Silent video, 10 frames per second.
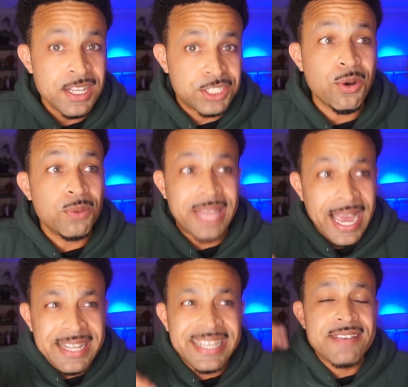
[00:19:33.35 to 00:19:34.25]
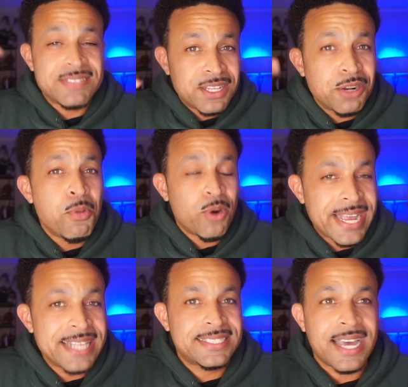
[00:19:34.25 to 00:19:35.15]
So that gives a little more
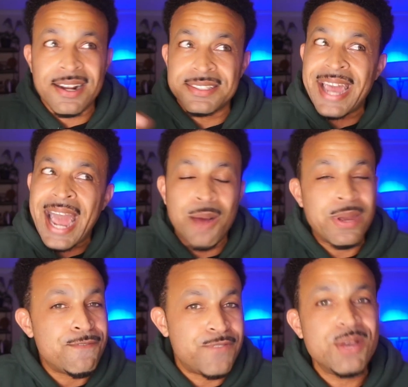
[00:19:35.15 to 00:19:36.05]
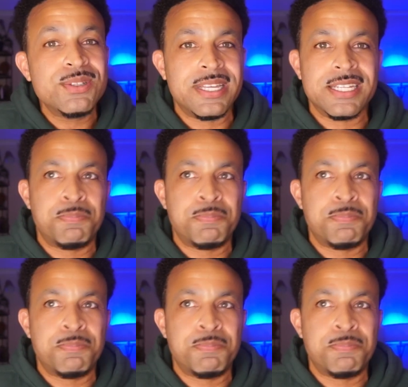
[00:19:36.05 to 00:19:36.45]
insight onto how he views this.